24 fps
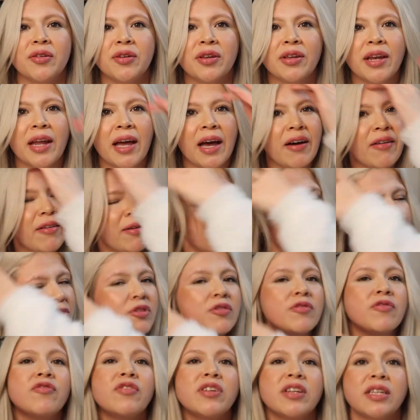now
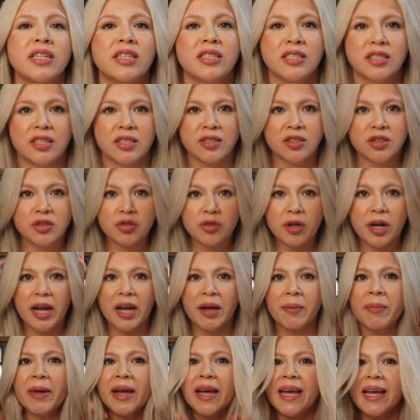I'm finished
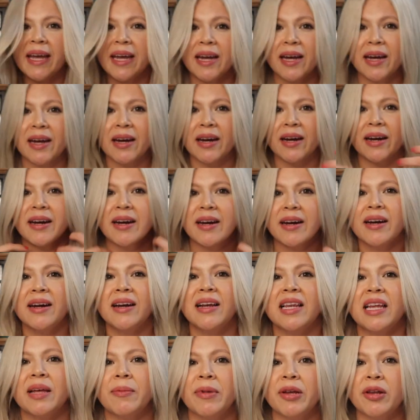drying my hair.
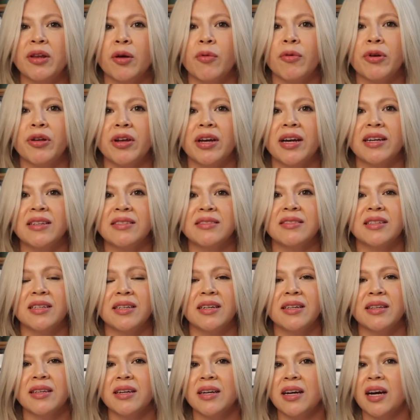Let me know what you guys
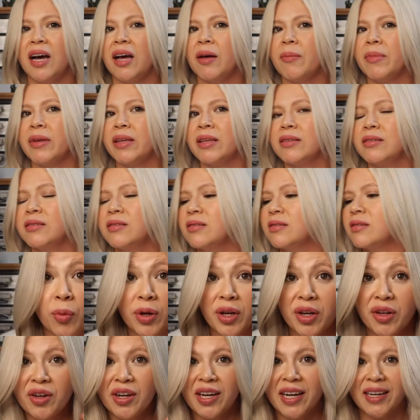think in the comments.
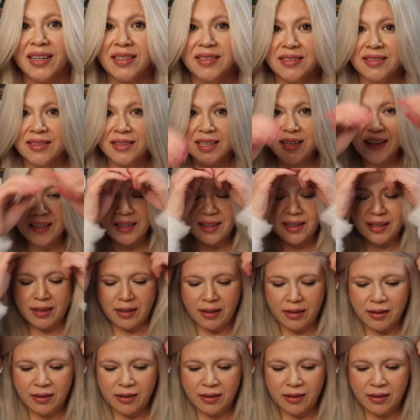What do you guys think?